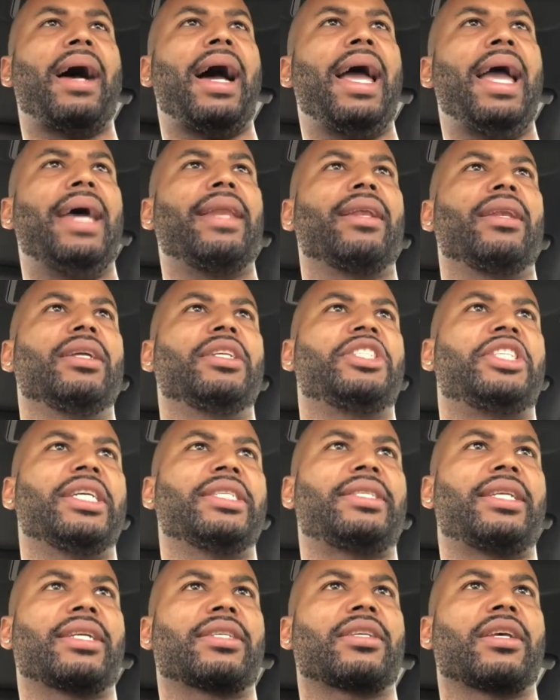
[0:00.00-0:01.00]
had the
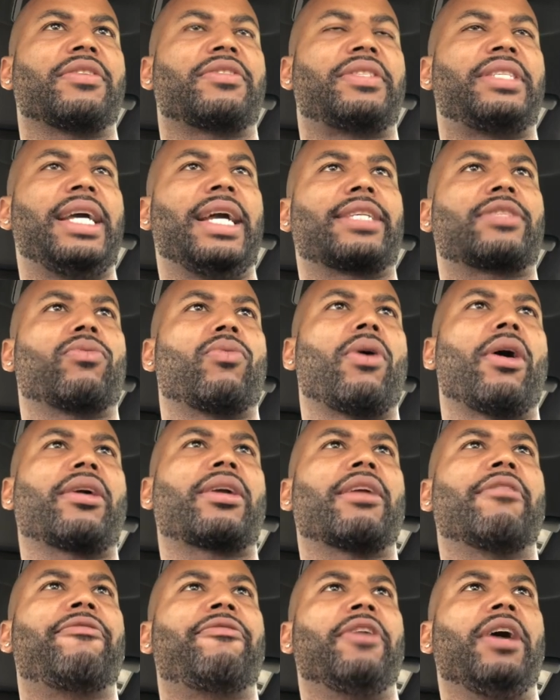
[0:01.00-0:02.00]
logistics of sex
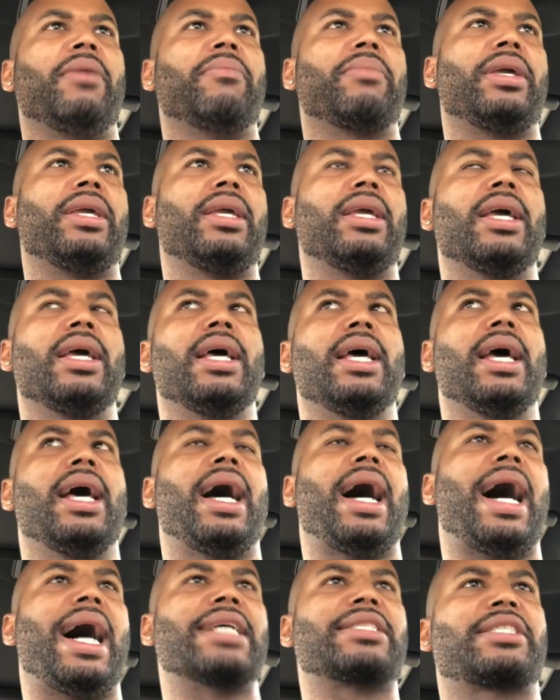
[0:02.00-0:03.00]
working for me,
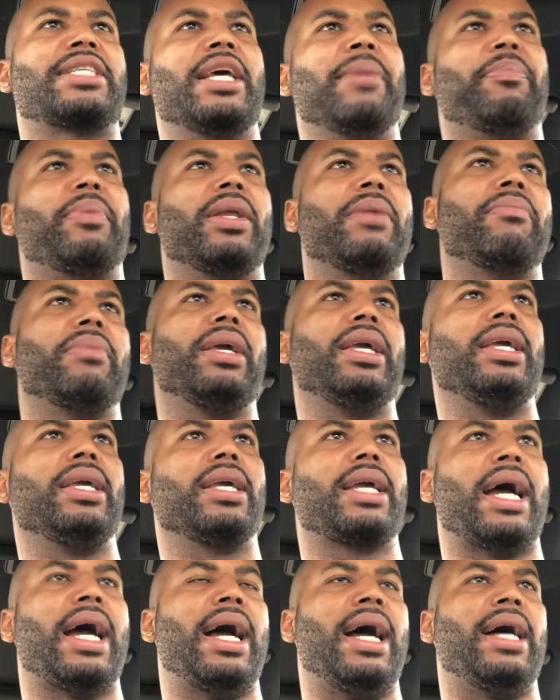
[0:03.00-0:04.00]
I simply mean,
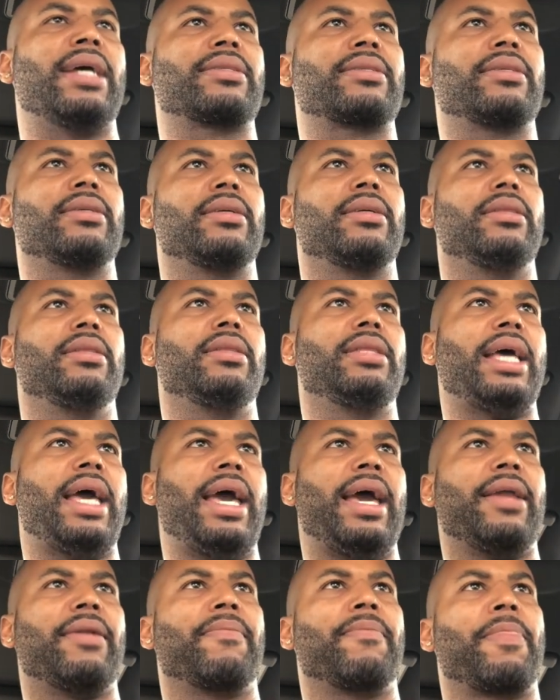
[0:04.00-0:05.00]
guys,
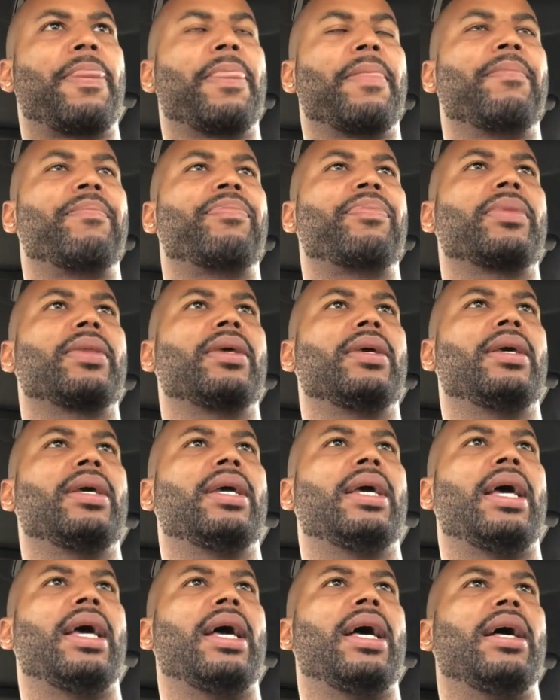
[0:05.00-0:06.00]
that
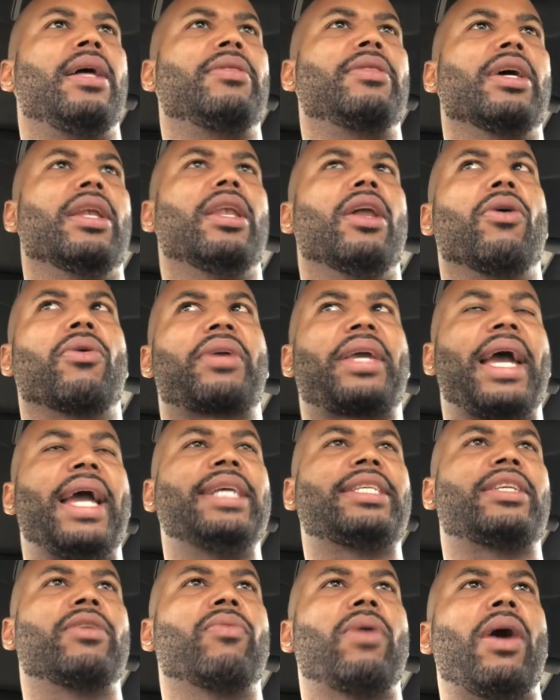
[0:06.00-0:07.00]
the
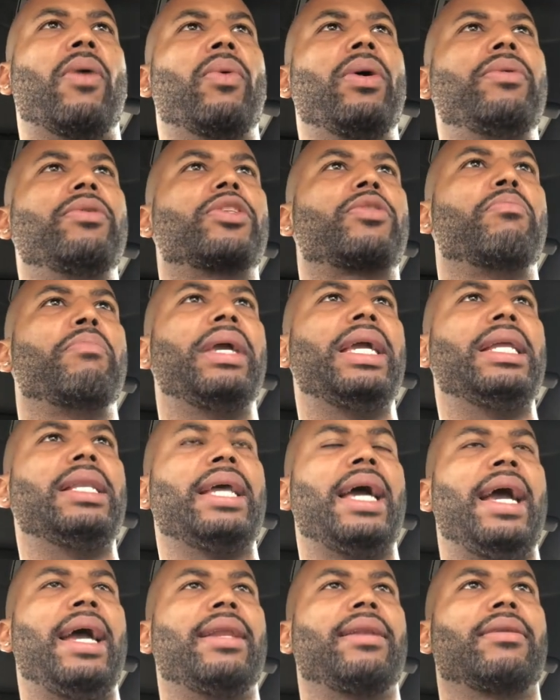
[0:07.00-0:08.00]
location where we was
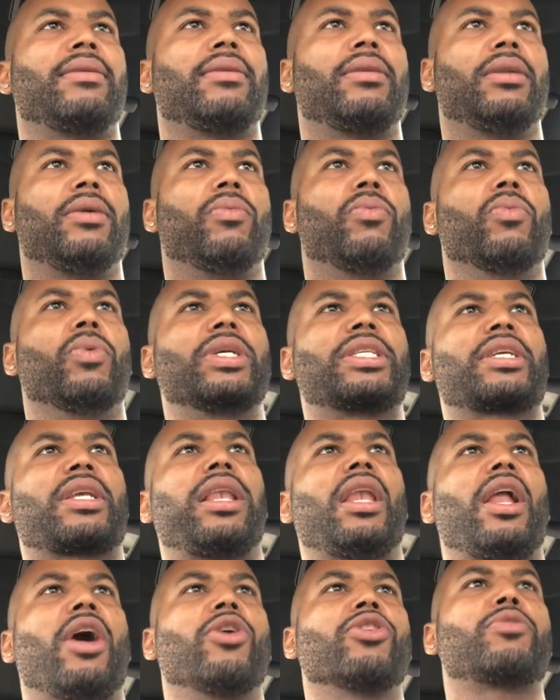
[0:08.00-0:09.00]
meeting at was
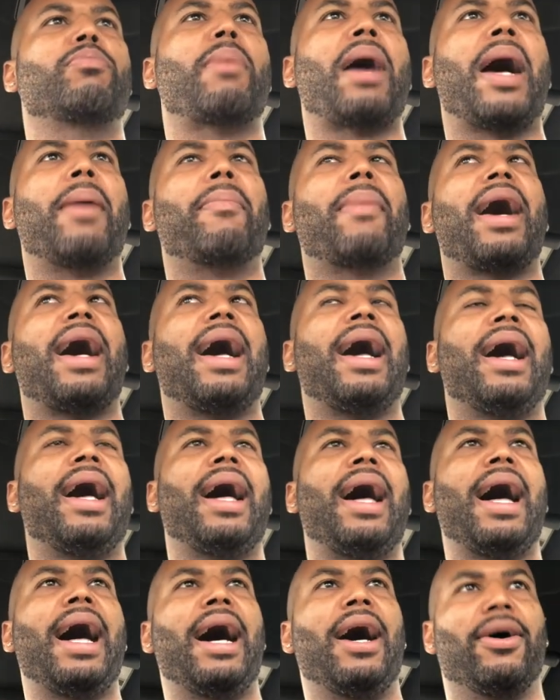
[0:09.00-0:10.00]
close by my
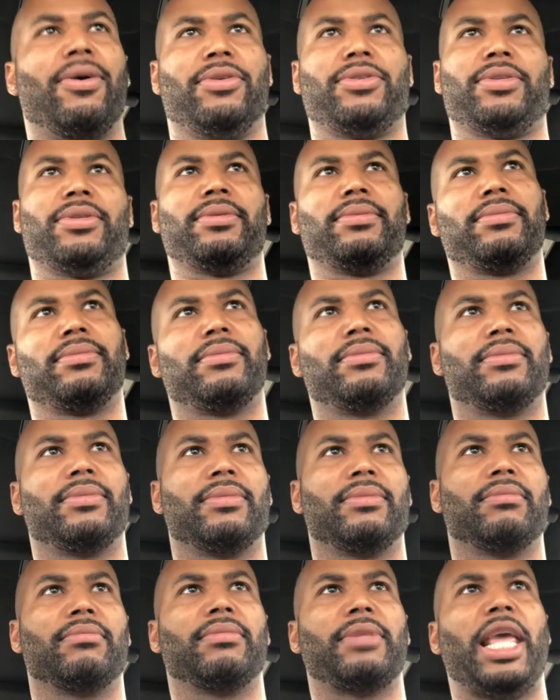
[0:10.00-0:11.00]
house.
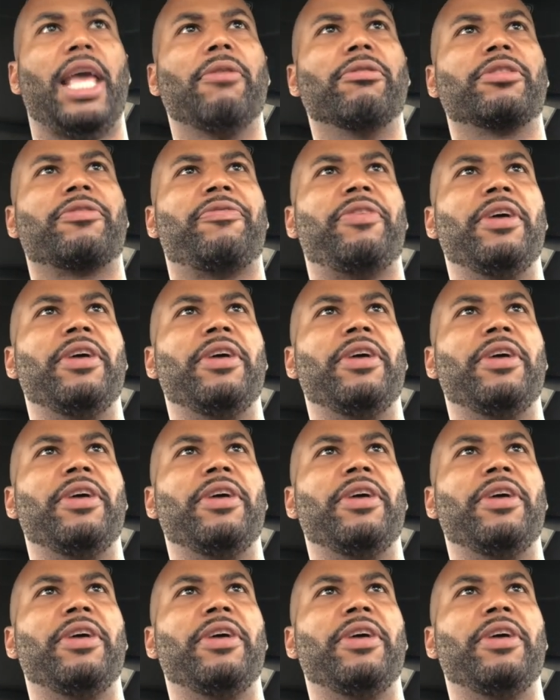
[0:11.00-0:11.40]
It was